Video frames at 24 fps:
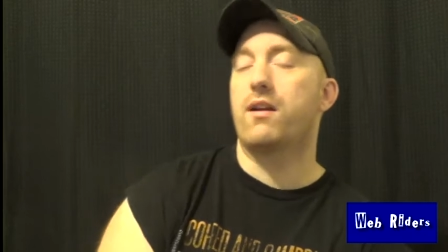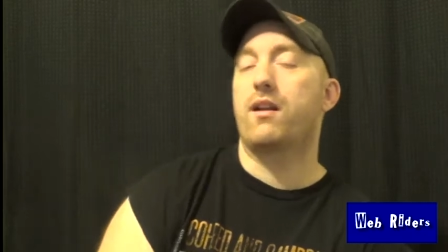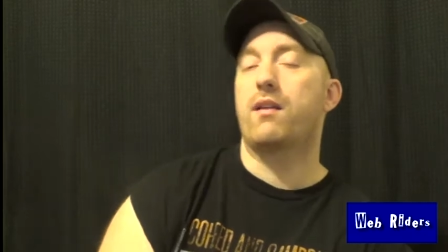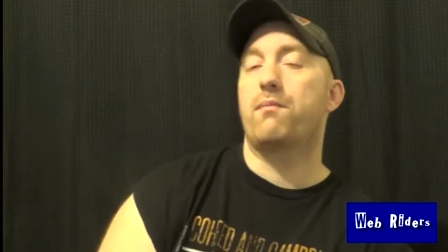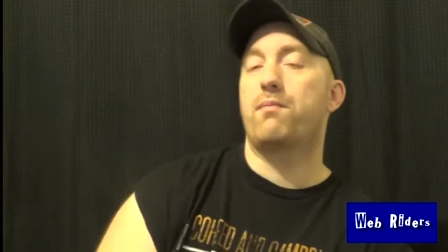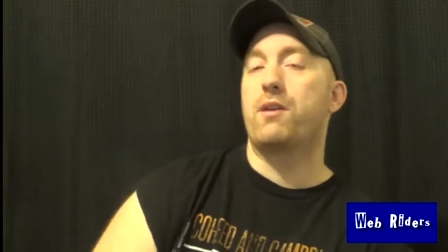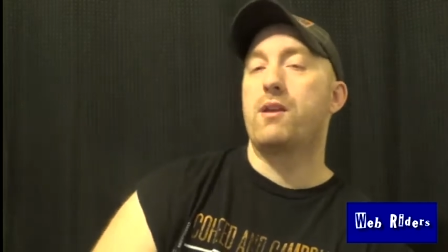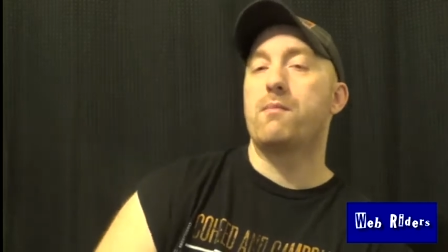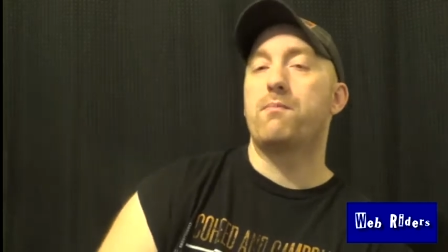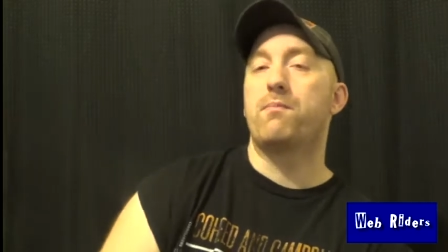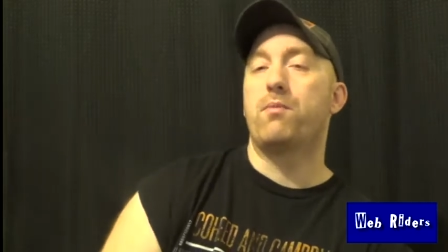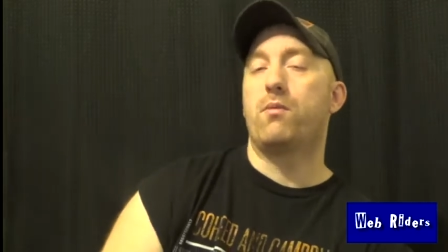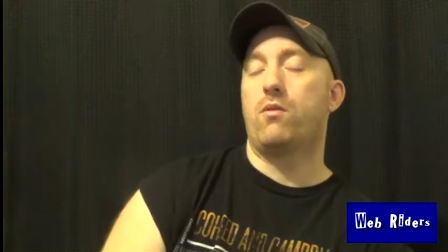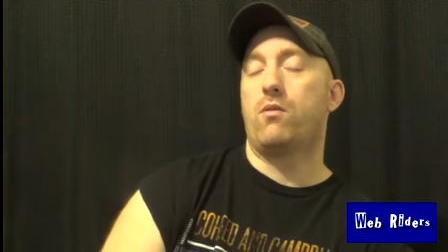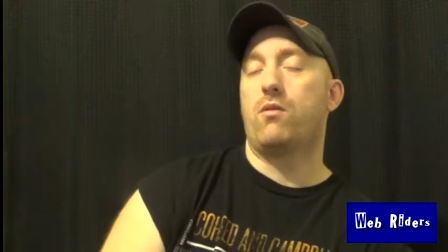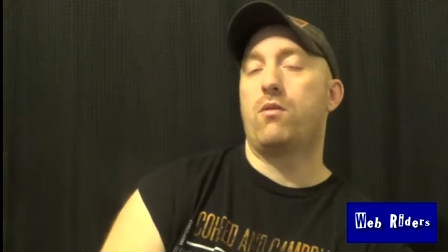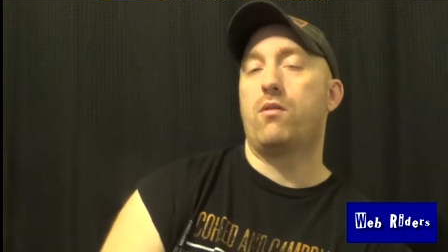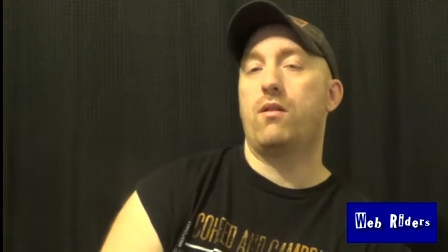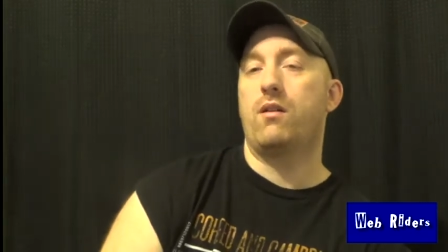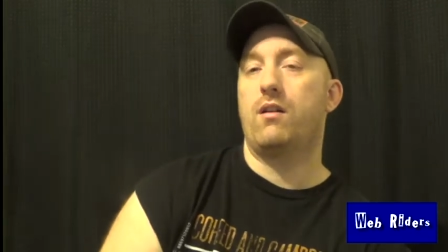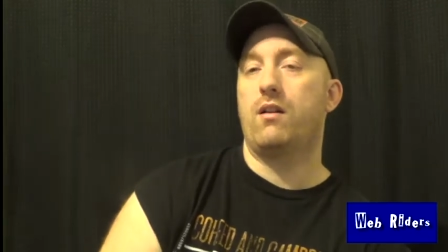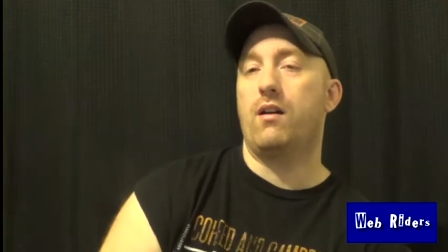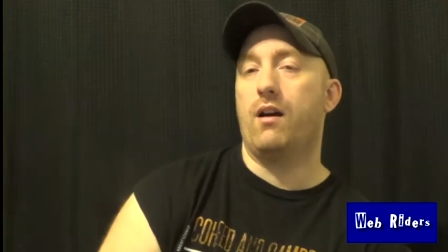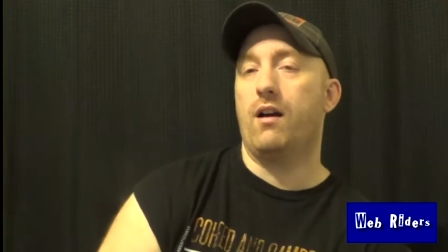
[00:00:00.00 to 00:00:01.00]

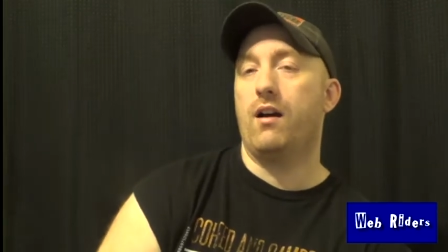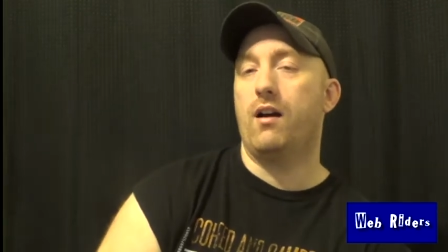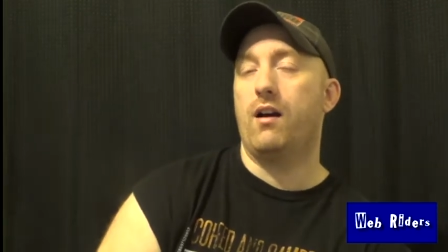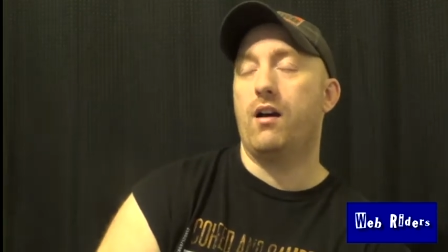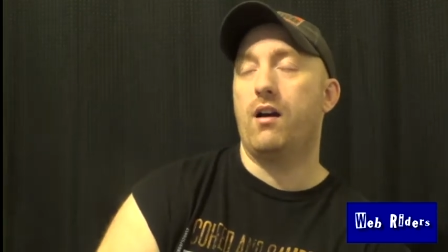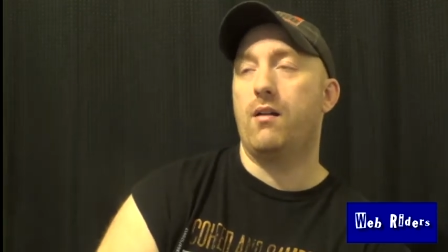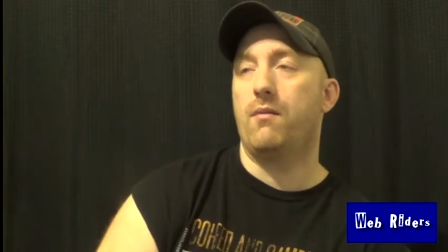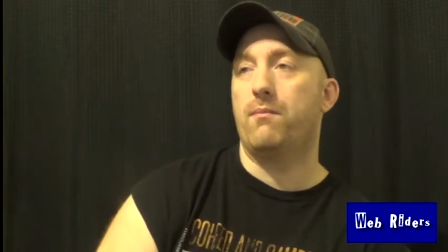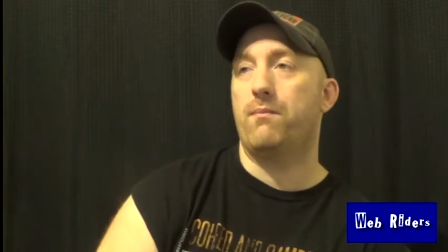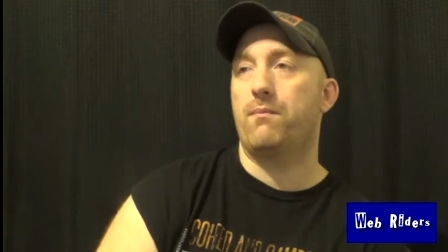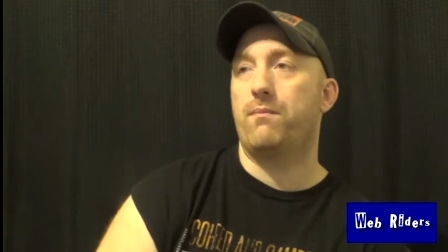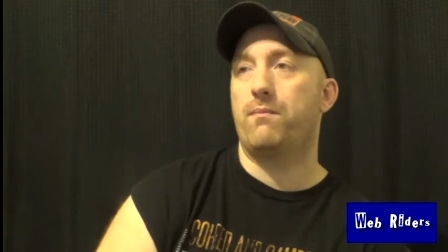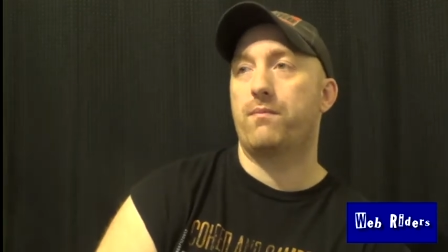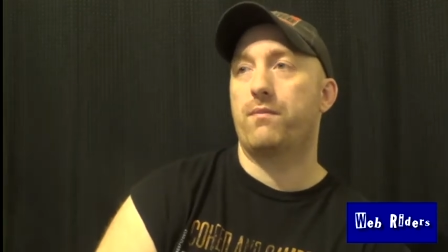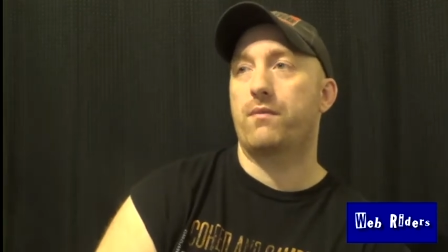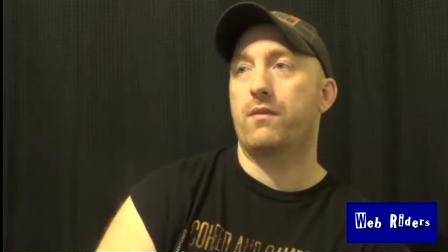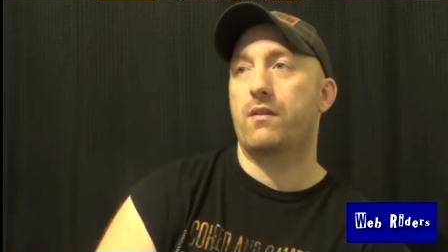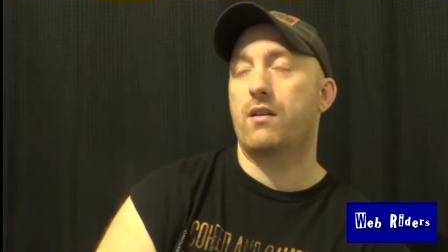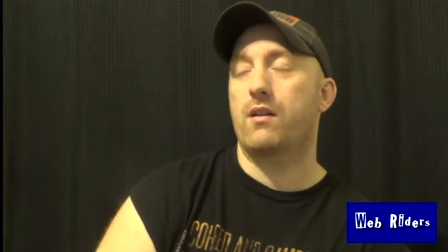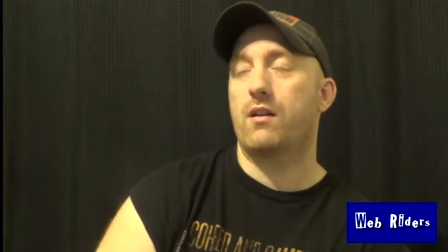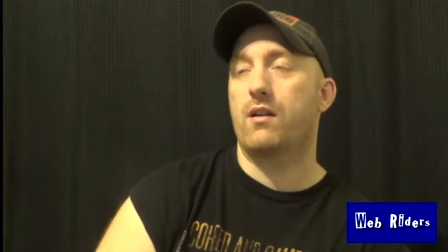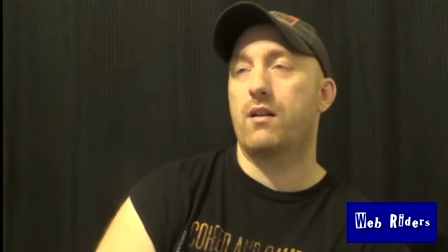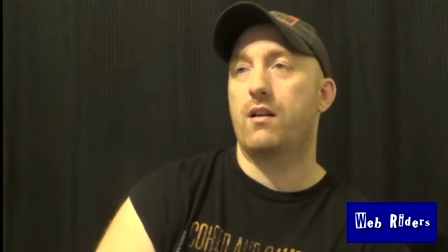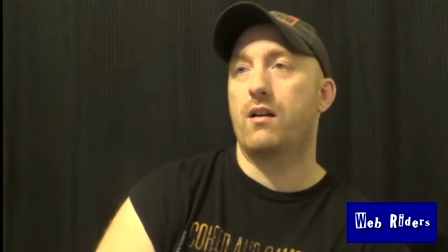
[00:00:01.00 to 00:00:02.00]
people um,
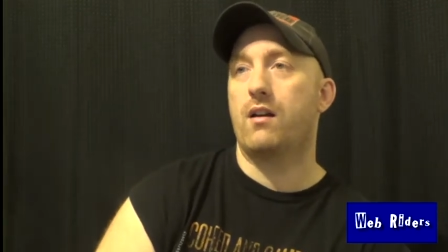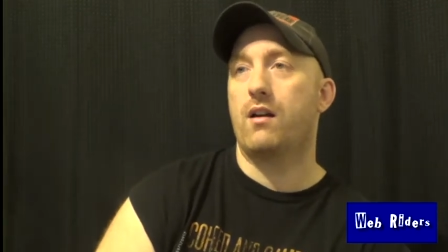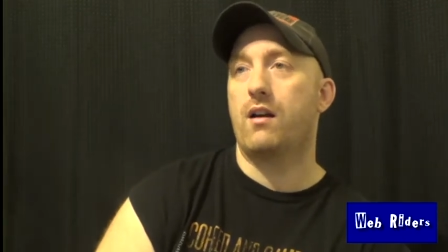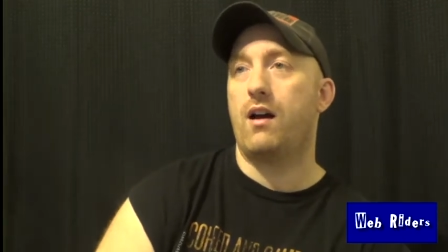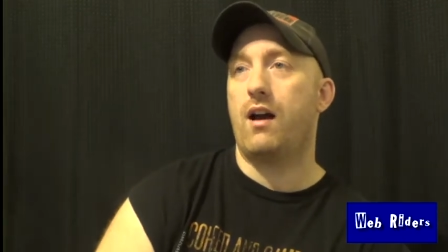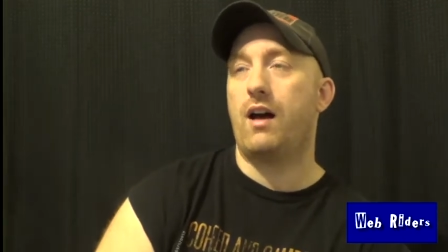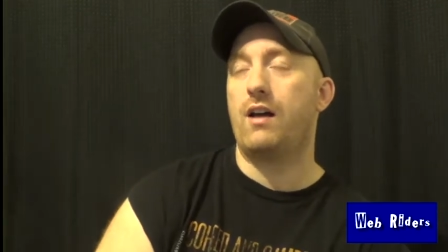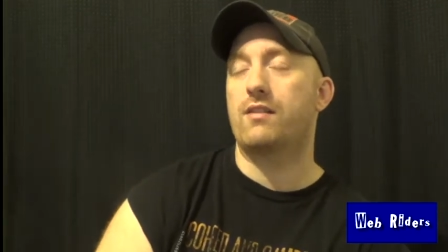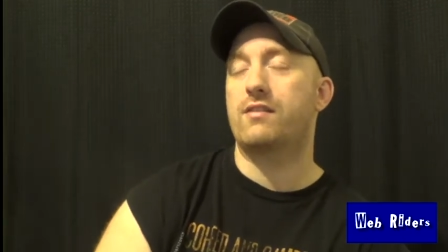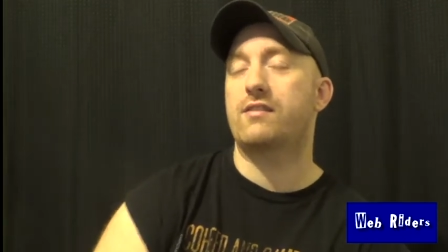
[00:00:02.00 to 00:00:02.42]
I'll